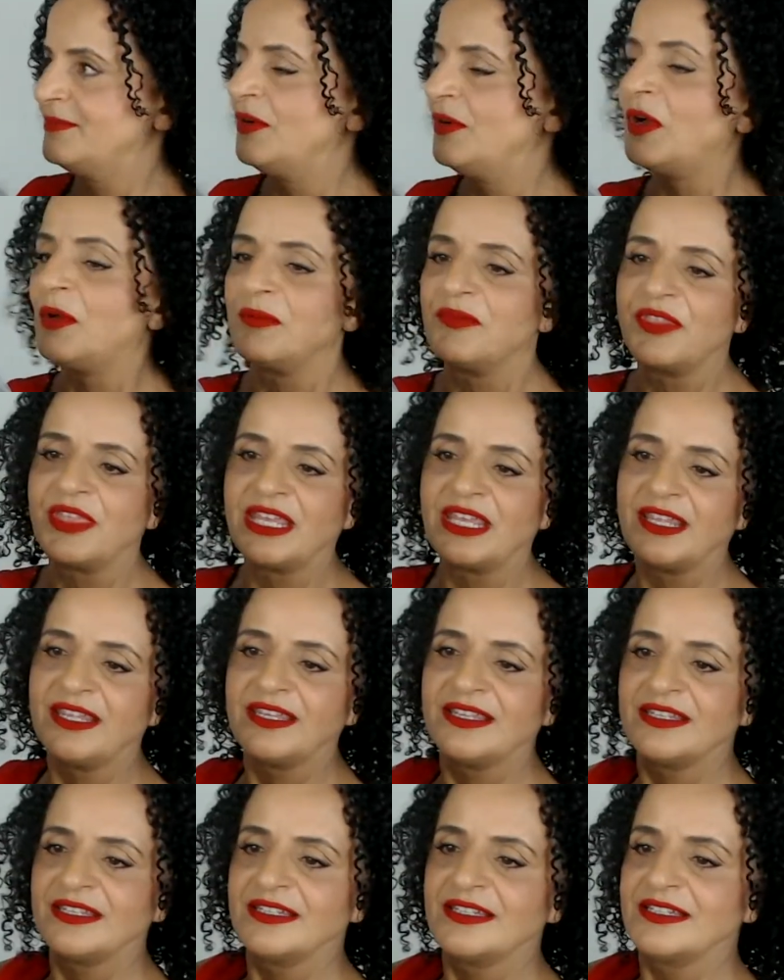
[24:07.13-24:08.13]
pop
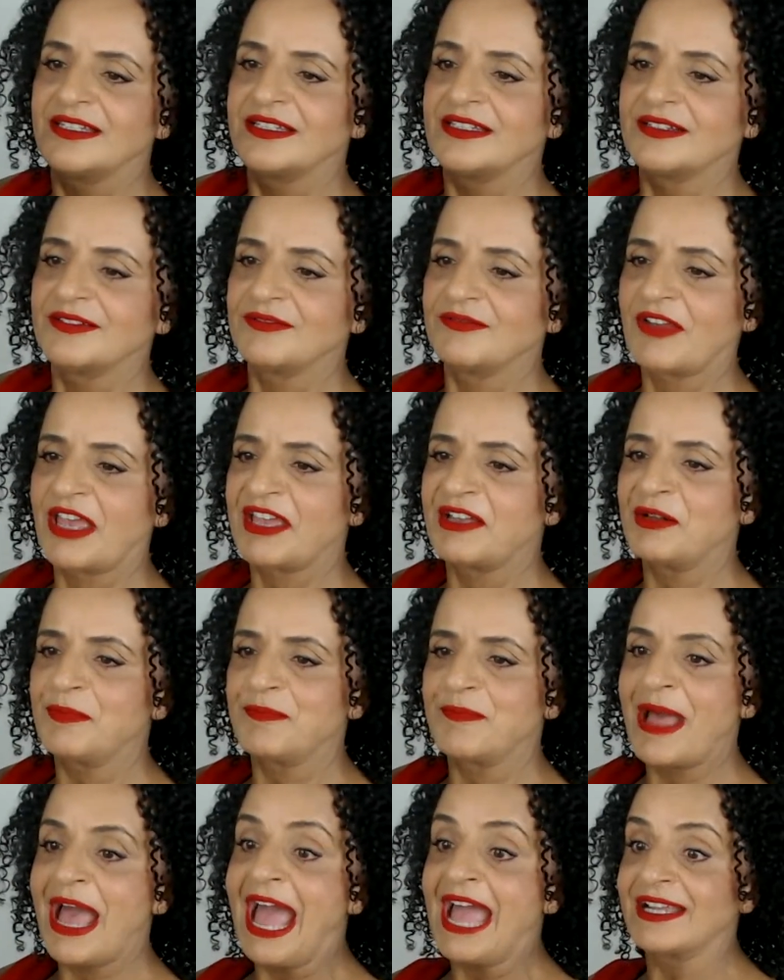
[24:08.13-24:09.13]
the veil
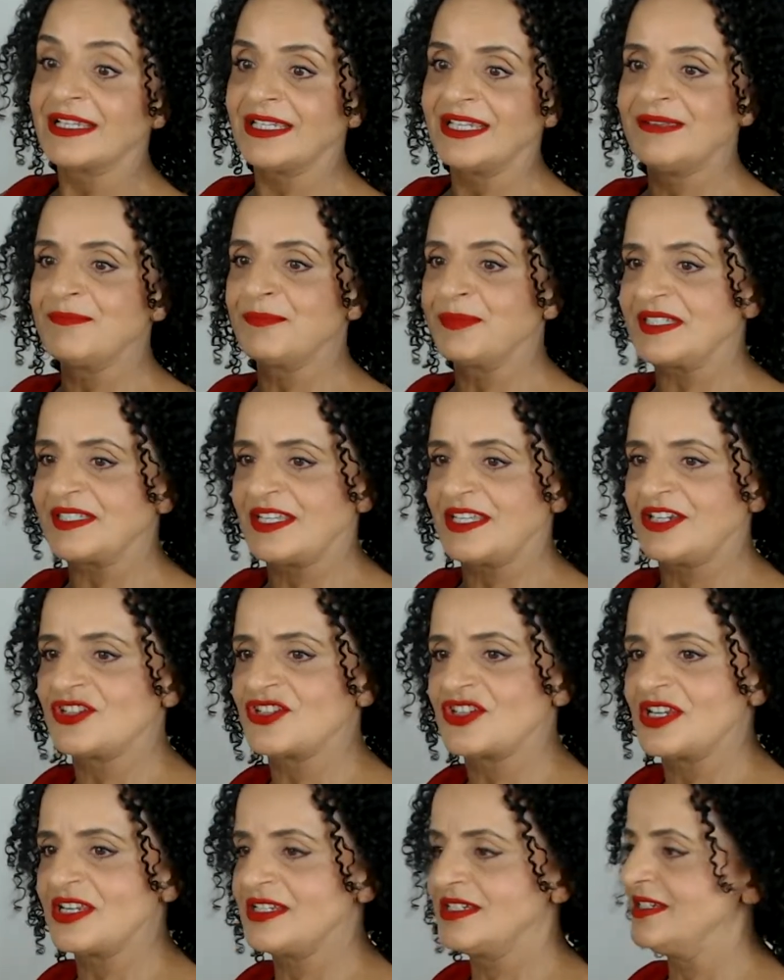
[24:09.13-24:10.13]
back in
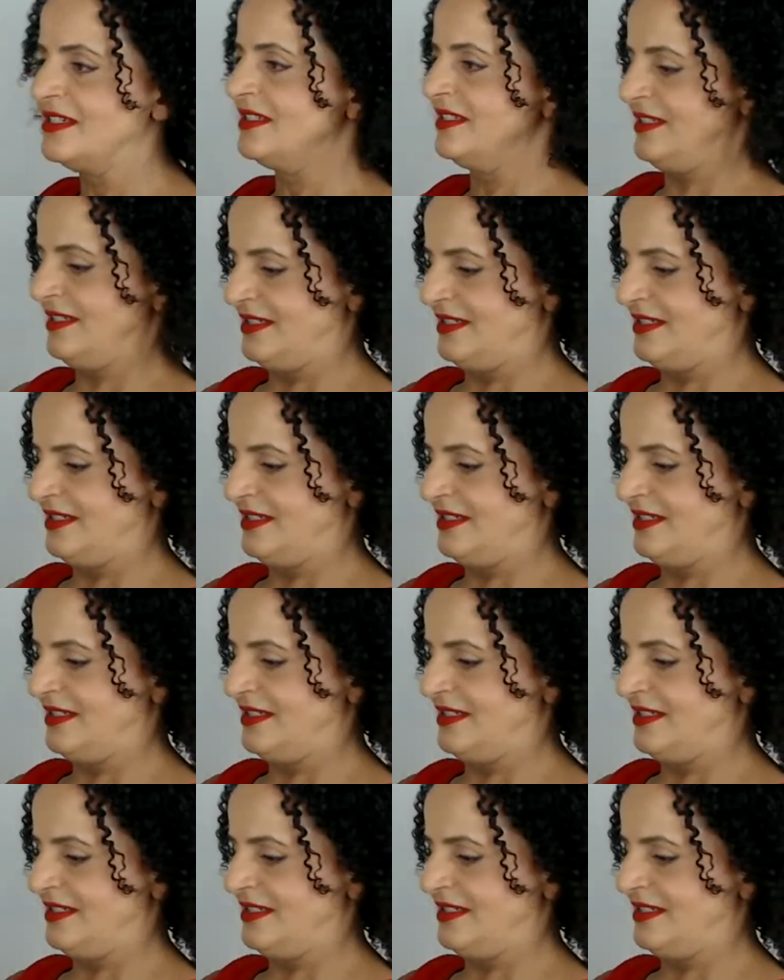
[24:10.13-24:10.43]
position,